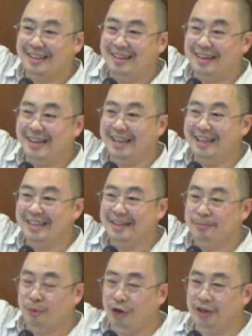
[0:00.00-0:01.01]
Right?
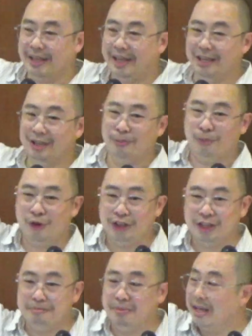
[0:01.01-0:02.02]
Point A to
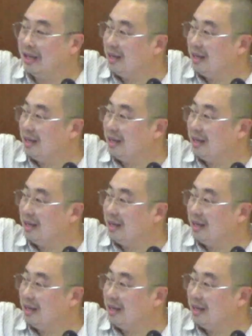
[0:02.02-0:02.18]
point B.